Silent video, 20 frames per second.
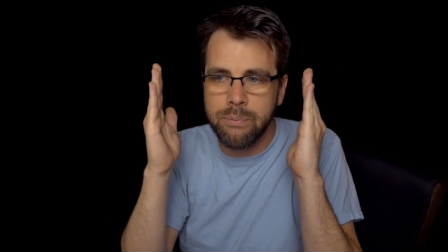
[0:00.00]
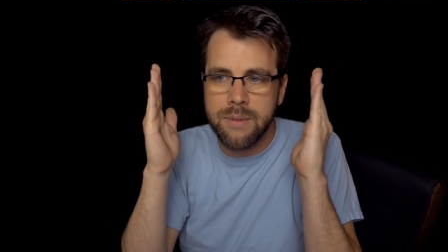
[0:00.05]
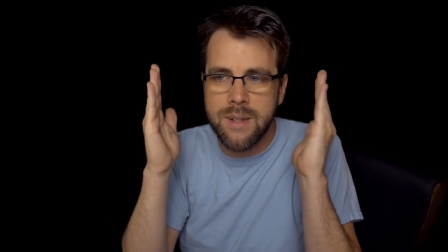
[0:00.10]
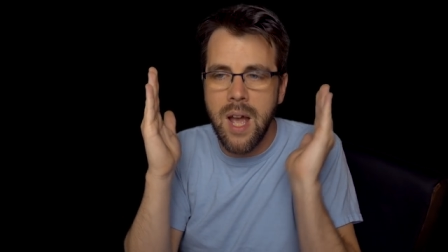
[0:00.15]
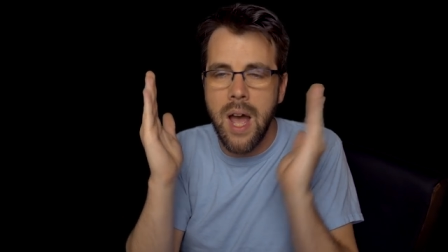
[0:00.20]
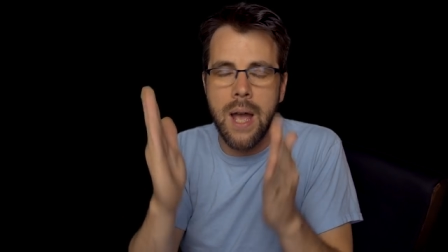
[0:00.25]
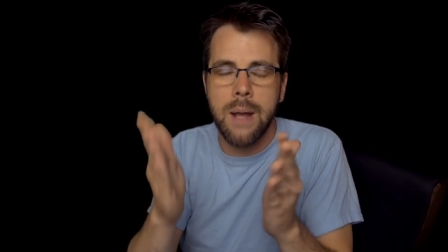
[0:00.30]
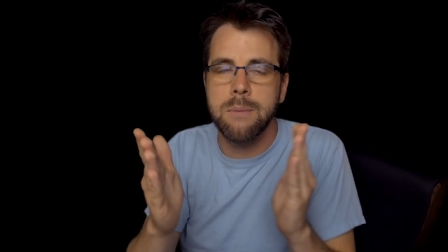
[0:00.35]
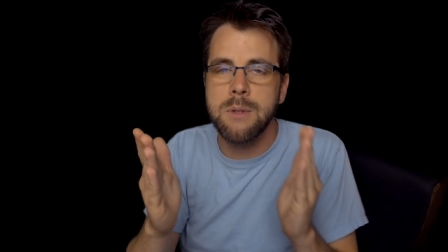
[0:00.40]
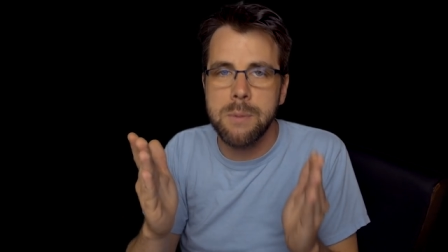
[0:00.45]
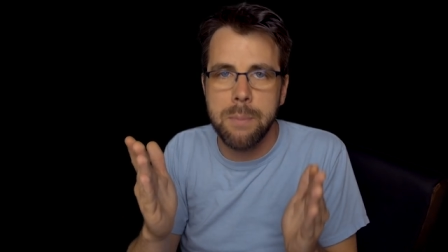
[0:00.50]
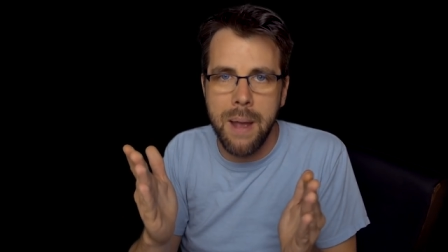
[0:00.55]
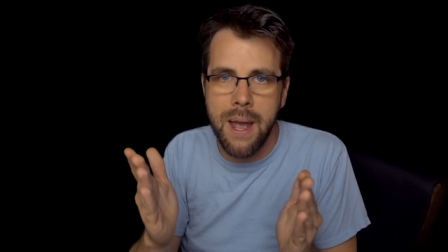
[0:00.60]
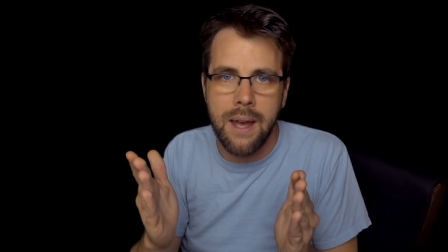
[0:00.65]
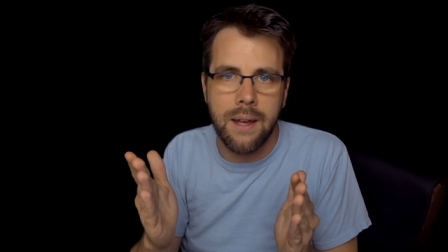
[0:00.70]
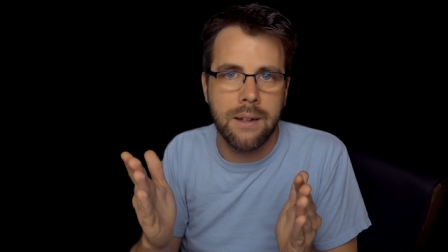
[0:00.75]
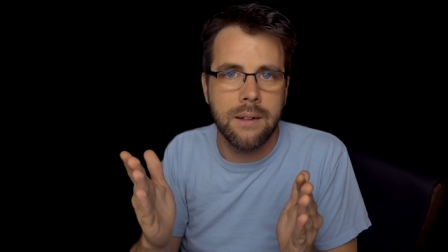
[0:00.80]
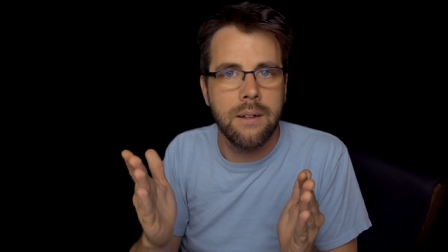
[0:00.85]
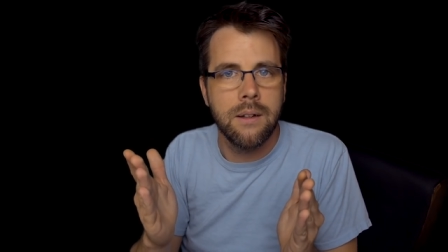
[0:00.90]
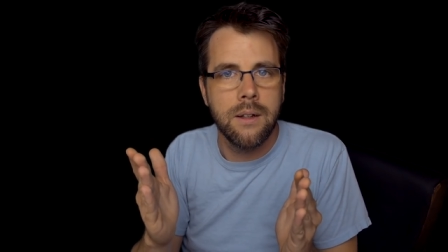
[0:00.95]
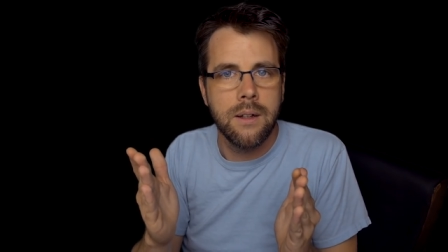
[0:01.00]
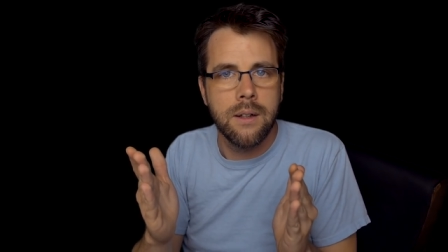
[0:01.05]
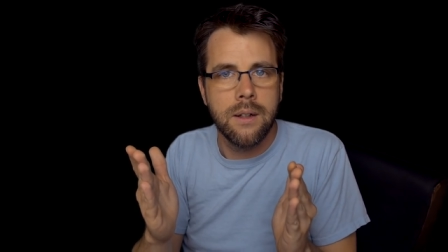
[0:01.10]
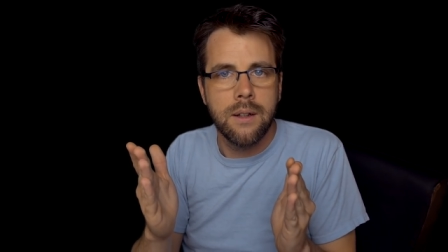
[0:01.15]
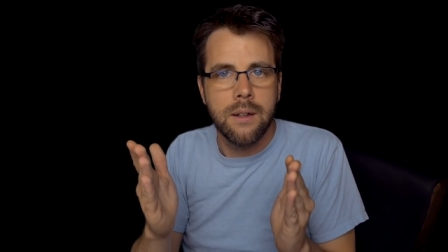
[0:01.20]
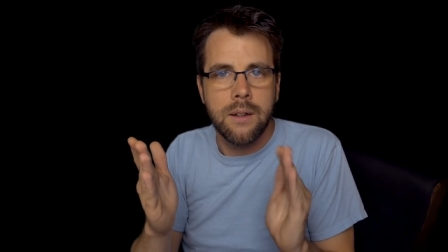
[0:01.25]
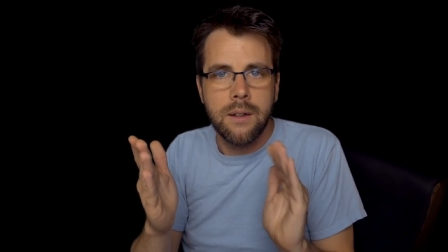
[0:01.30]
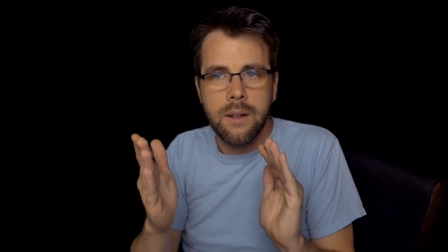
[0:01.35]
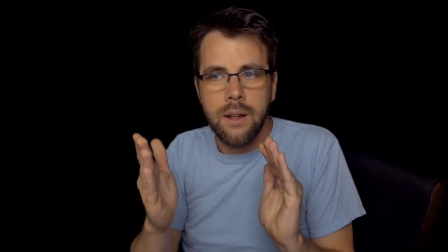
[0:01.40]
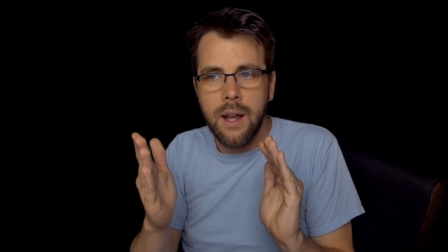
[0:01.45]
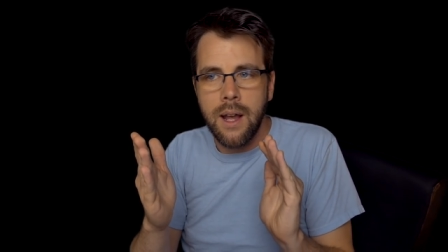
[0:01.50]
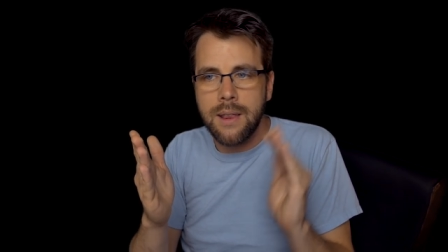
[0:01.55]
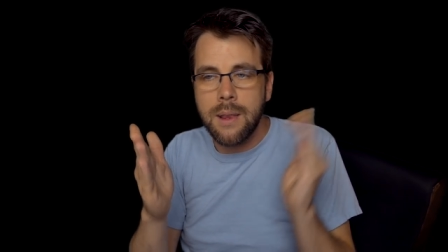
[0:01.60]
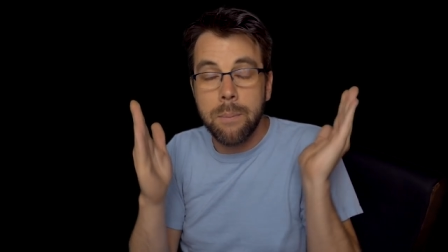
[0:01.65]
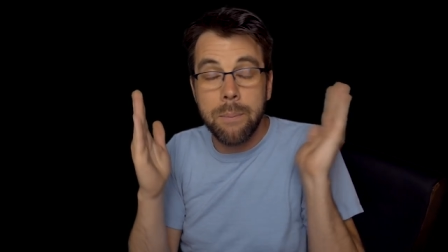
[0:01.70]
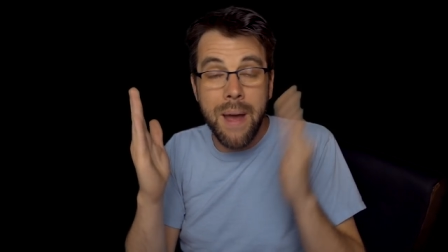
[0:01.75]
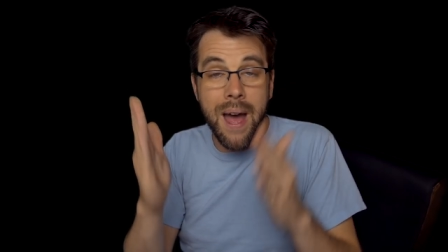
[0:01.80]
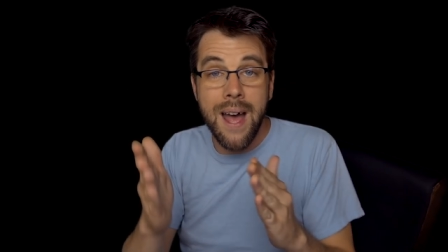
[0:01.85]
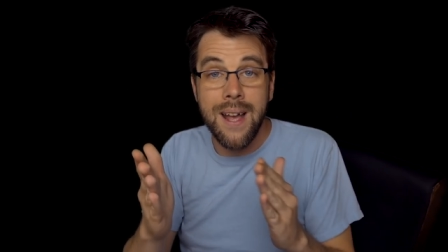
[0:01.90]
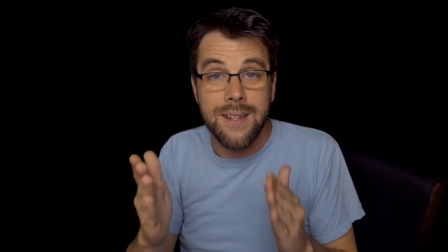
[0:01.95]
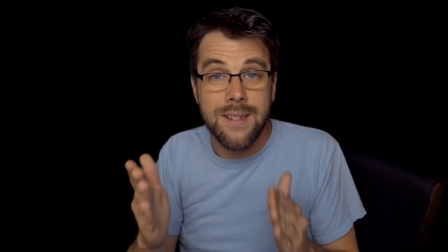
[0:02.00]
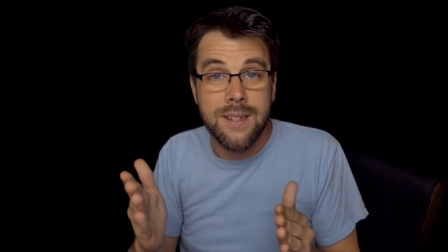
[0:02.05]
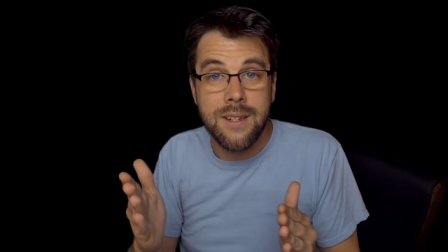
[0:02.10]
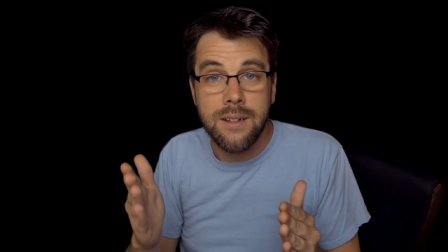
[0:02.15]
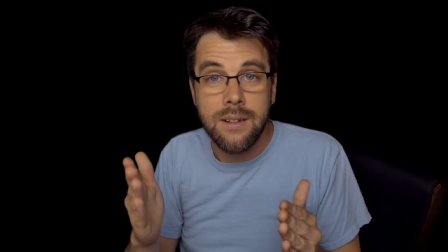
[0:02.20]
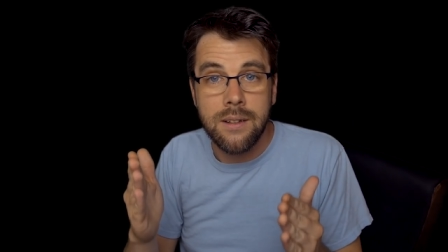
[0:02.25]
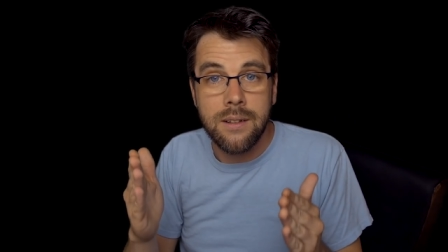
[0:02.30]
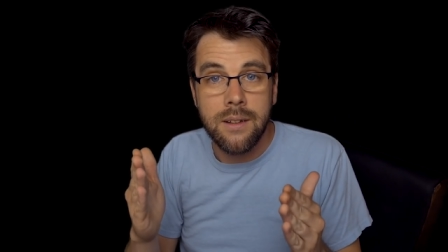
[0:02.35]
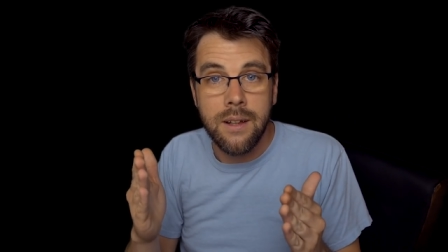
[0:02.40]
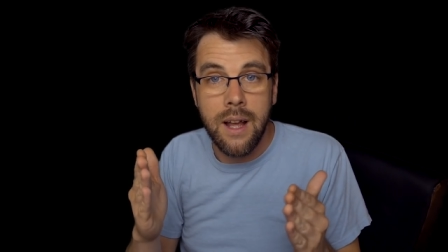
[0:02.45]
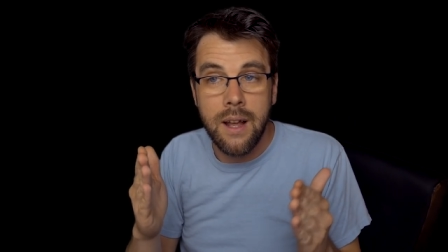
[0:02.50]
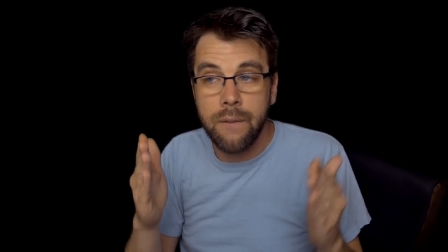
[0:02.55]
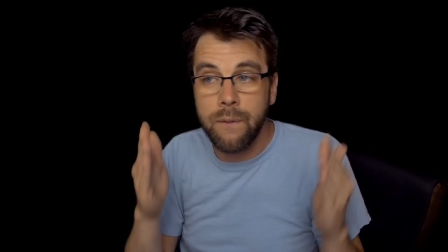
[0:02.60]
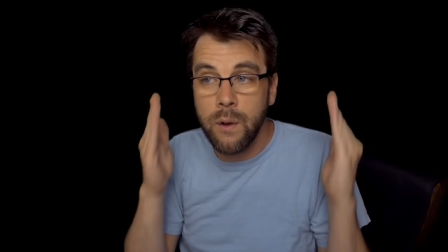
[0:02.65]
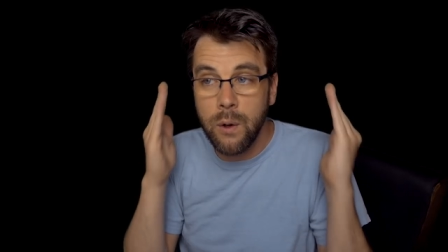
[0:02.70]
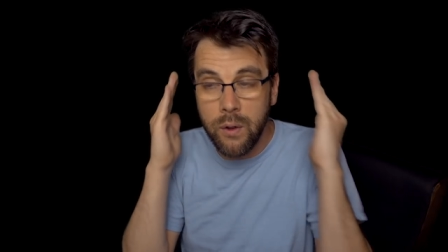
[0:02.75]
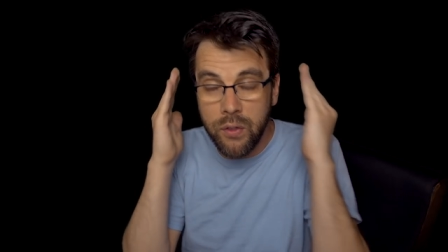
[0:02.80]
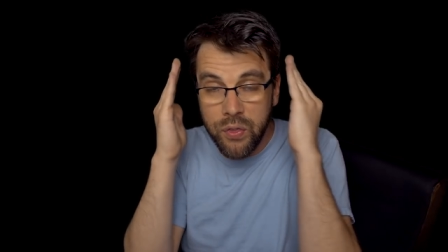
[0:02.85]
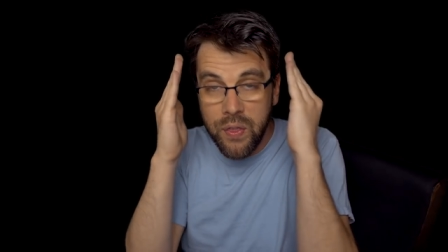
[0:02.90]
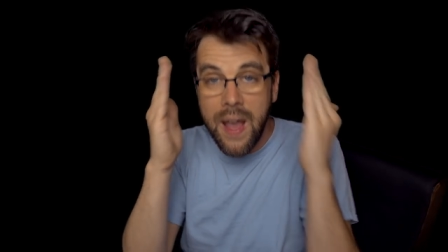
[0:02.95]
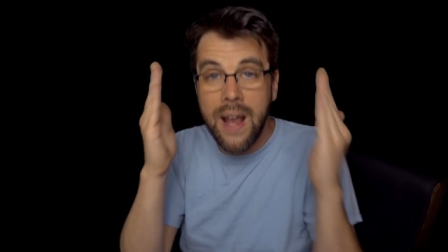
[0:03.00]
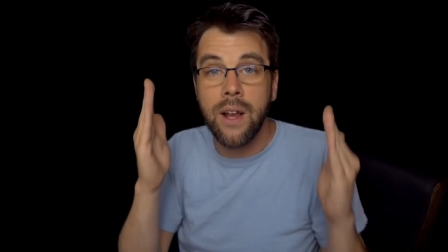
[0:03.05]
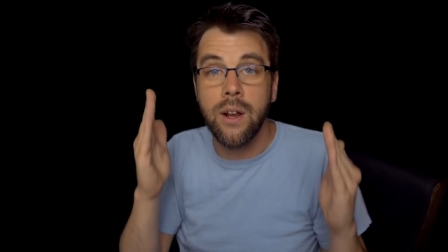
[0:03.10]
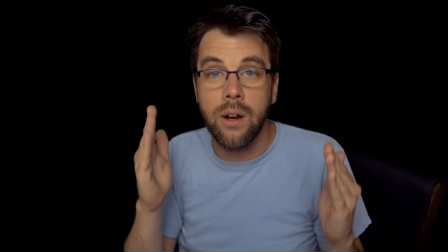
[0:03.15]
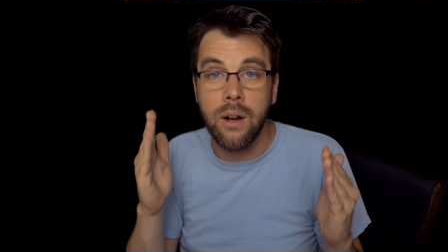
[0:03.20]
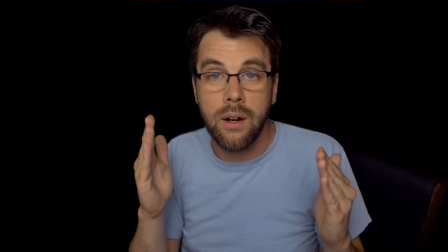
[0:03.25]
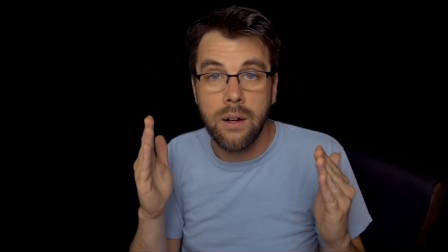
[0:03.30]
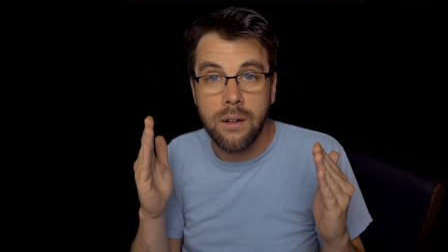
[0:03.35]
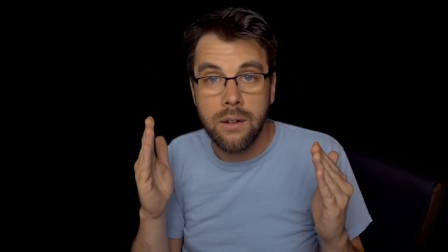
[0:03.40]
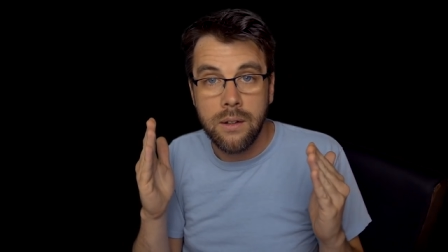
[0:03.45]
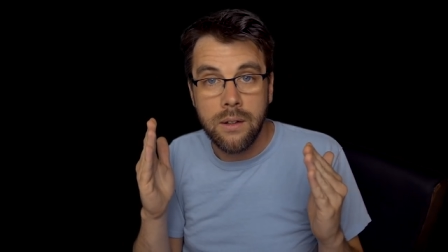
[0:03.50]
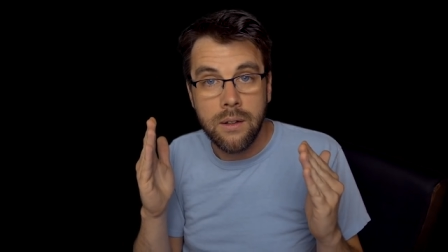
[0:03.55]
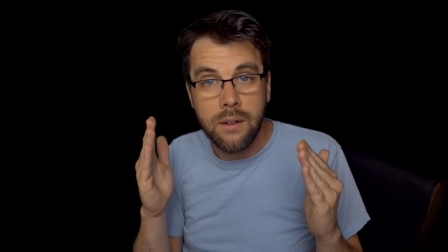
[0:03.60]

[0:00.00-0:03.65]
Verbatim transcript: time span at the best if you're a thinker